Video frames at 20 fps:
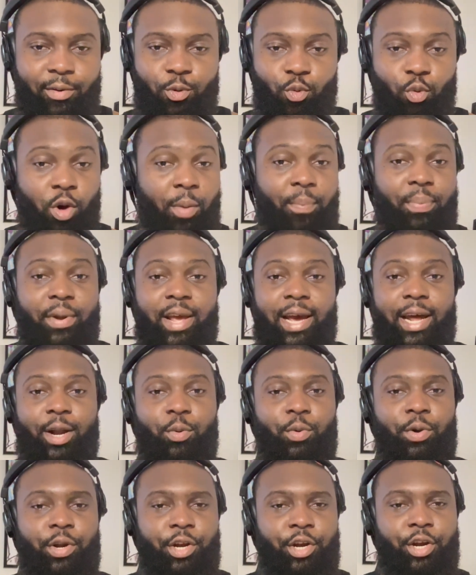One play I don't
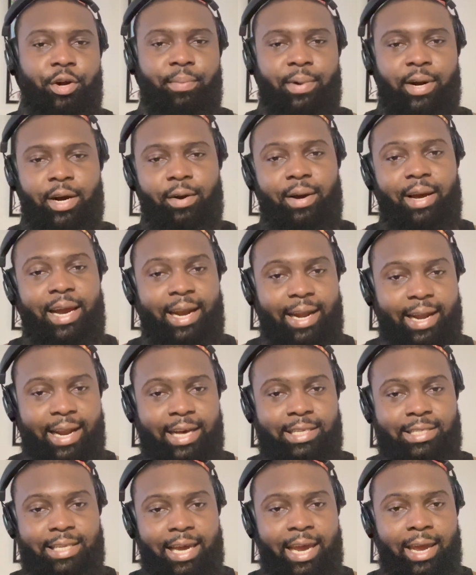want to hear about, and
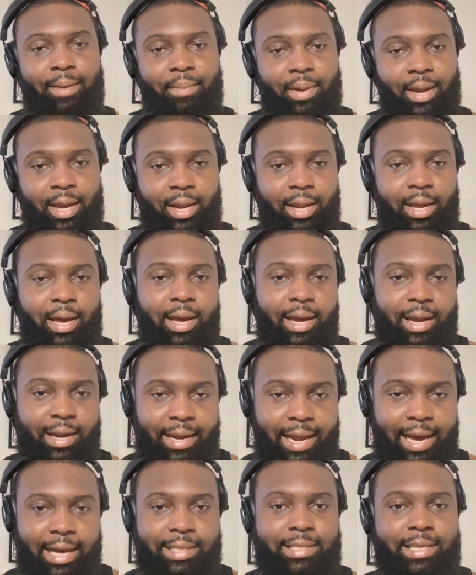that's Ant-Man.
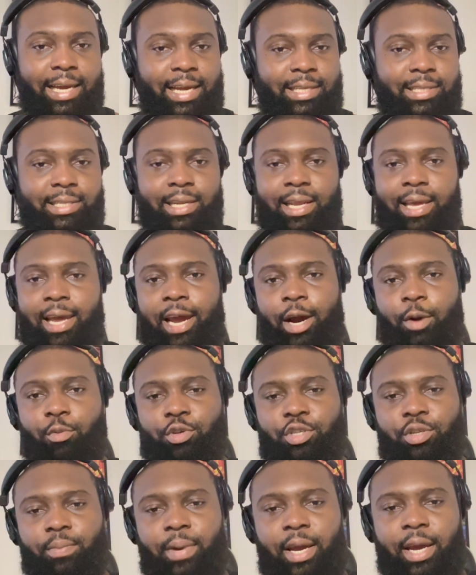That's Anthony
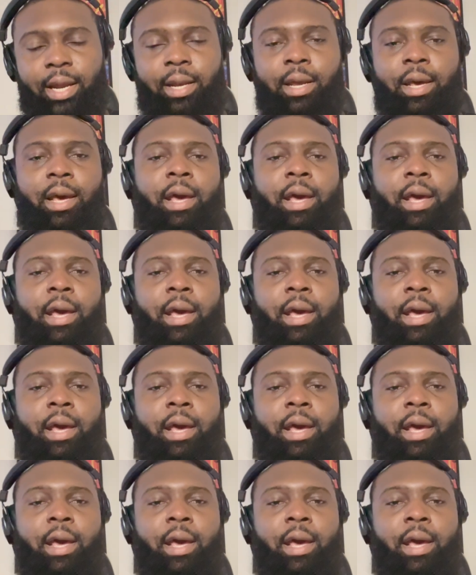Edwards, man.